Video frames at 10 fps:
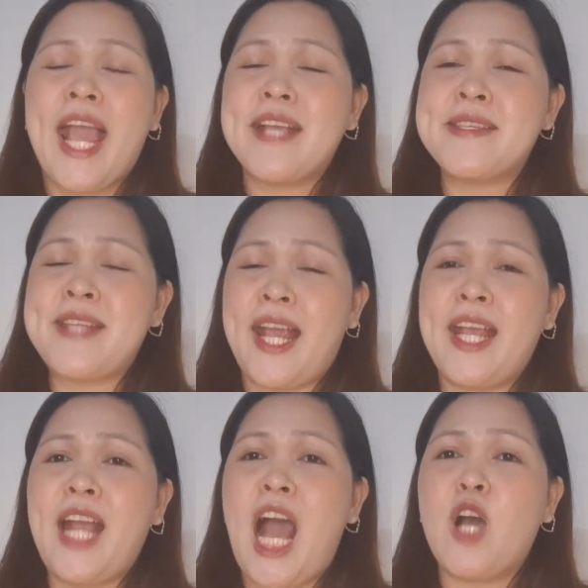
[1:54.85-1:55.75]

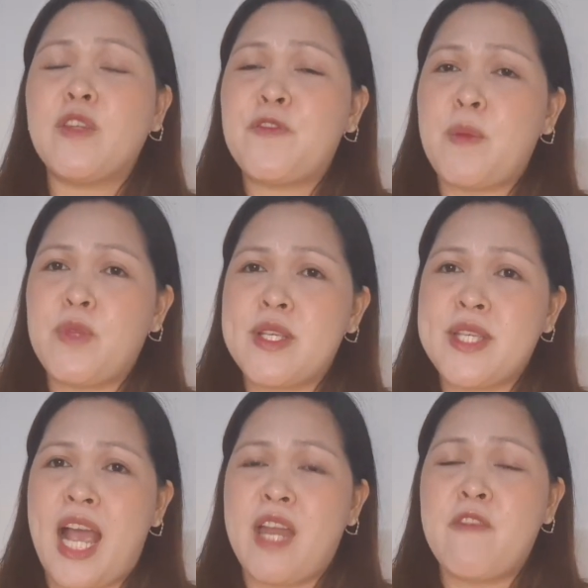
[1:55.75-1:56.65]
Staying out from the
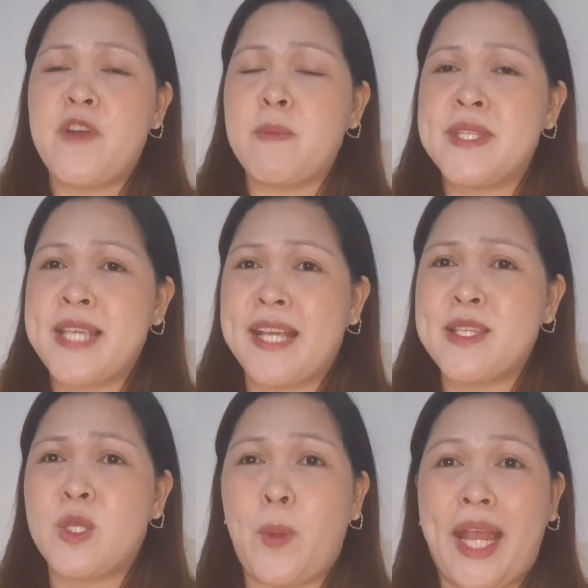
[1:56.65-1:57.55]
sun from
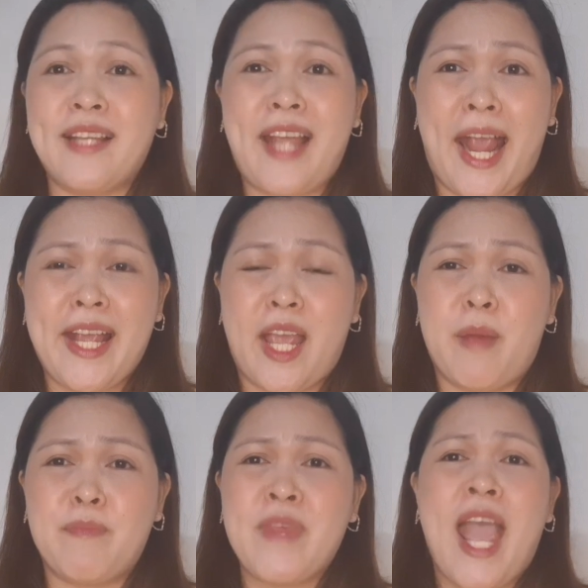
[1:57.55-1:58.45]
6 to 8
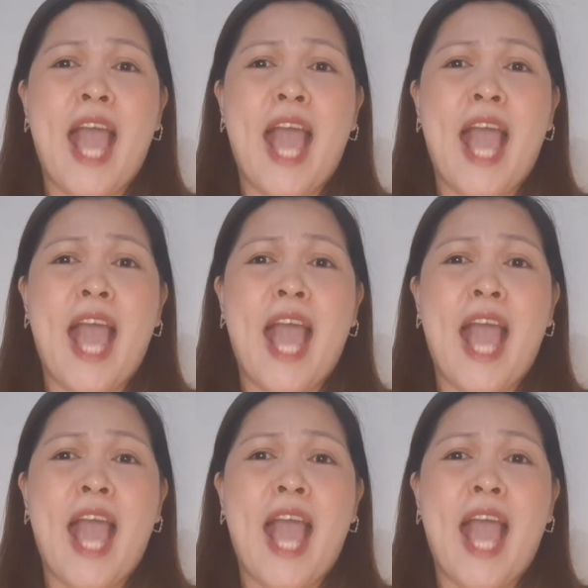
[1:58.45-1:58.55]
a.m.